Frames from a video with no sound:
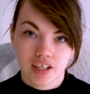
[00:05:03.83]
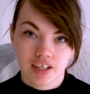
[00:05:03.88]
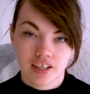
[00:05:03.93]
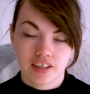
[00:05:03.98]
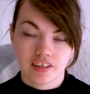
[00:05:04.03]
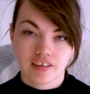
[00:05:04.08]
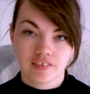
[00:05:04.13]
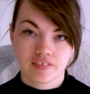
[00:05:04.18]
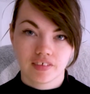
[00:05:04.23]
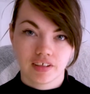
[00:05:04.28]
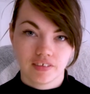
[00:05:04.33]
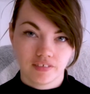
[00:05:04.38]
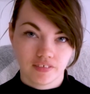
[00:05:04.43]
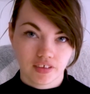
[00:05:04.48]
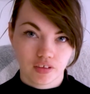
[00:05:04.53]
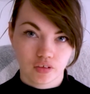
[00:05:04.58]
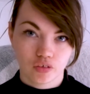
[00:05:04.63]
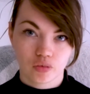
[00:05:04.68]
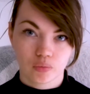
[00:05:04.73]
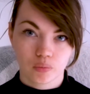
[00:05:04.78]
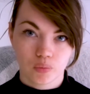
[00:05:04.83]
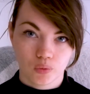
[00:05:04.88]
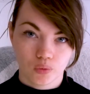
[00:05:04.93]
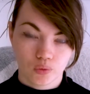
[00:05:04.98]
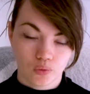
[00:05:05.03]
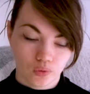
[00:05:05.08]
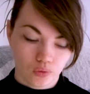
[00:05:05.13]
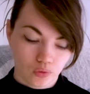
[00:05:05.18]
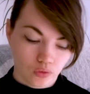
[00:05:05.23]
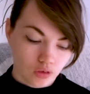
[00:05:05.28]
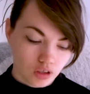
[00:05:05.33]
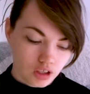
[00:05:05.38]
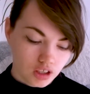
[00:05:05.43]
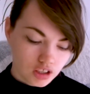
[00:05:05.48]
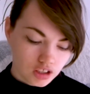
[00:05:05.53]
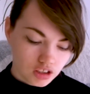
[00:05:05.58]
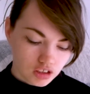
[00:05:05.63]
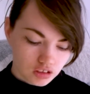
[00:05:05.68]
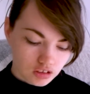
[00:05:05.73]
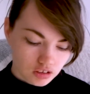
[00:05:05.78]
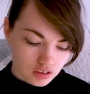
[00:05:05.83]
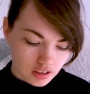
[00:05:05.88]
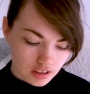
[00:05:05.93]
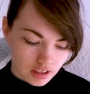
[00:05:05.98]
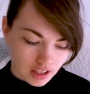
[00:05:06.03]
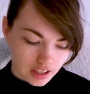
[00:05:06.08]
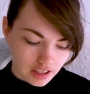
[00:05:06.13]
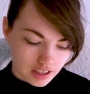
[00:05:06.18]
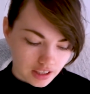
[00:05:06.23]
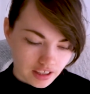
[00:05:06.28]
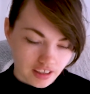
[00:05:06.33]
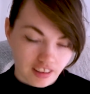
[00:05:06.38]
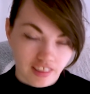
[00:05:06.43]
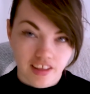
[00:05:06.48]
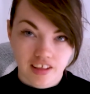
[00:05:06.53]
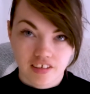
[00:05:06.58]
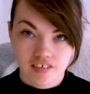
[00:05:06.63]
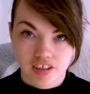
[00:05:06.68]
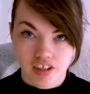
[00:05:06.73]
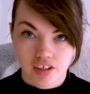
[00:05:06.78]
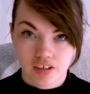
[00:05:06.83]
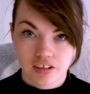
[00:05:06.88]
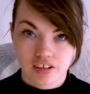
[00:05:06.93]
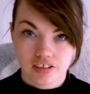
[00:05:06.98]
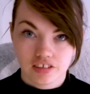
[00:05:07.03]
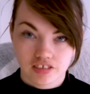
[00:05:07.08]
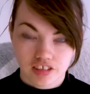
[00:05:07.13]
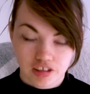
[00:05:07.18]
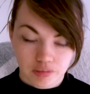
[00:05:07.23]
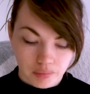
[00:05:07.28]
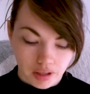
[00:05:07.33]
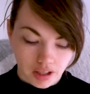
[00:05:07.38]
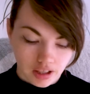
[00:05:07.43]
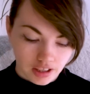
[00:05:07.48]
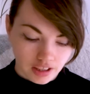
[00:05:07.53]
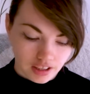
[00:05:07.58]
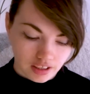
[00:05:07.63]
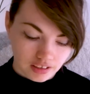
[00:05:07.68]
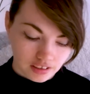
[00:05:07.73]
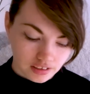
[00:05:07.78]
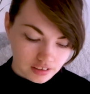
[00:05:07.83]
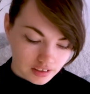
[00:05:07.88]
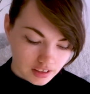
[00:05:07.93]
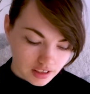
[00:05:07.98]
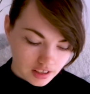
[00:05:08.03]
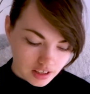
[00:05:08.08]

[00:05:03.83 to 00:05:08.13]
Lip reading: It definitely feels more like ethereal and dreamlike, and